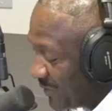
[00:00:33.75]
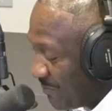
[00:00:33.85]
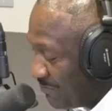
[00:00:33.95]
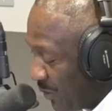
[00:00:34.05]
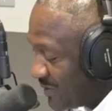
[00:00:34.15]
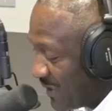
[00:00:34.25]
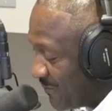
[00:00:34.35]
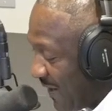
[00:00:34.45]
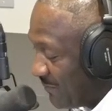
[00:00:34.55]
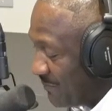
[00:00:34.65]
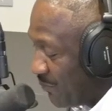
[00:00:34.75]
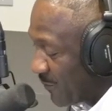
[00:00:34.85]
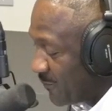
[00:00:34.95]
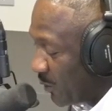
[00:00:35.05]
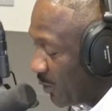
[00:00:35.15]
a multifamily
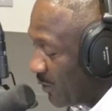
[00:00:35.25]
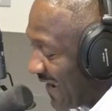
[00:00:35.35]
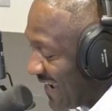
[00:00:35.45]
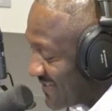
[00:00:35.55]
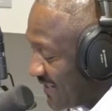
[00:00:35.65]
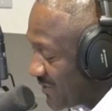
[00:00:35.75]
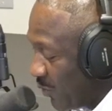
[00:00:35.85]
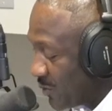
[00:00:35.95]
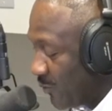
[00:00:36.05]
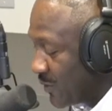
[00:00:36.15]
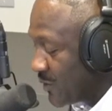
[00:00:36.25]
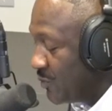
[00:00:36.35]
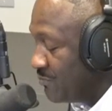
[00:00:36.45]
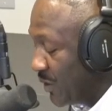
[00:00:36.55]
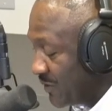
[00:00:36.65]
portfolio of assets worth over
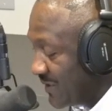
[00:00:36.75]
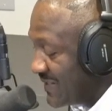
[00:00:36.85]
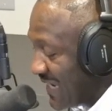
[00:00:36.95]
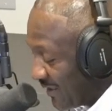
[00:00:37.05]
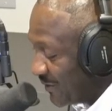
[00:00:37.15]
$2 billion.